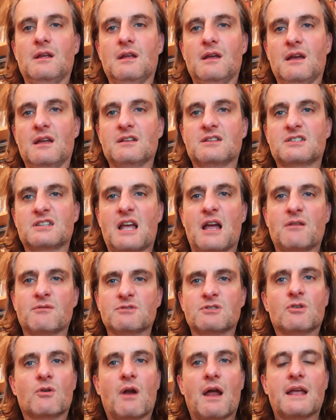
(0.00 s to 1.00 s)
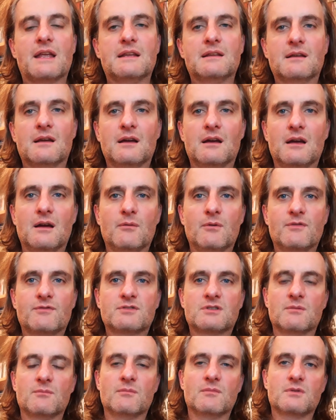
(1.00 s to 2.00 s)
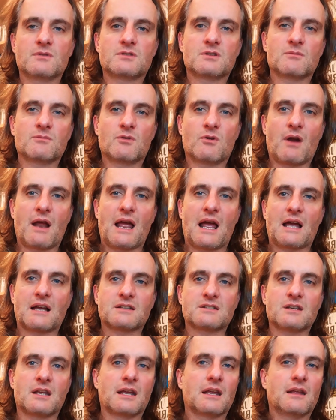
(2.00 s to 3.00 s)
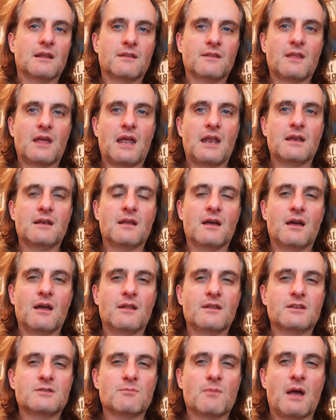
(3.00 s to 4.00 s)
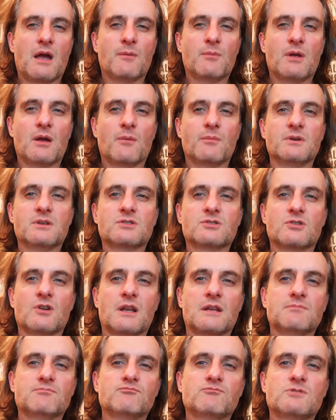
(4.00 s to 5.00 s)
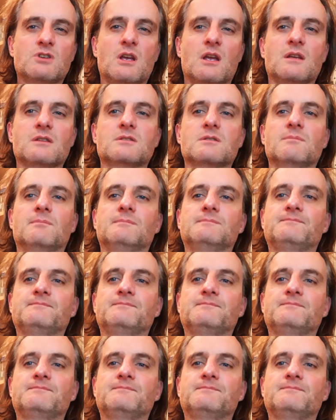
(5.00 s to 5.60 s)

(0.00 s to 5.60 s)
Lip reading: and sounds great with some great acting, then this may be up your street. Cheers.